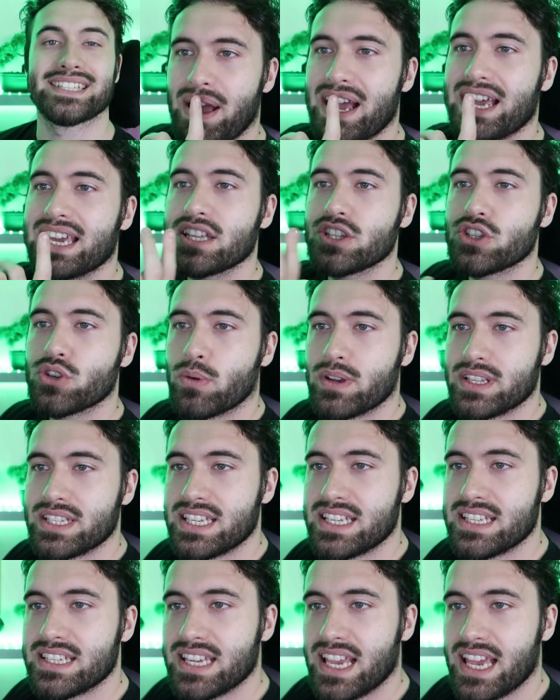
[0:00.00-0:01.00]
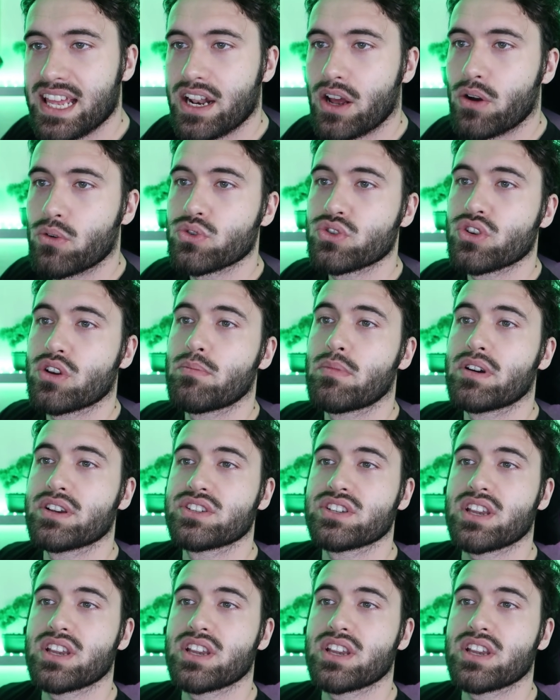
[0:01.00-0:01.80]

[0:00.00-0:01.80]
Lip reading: Back in 2010, I was on my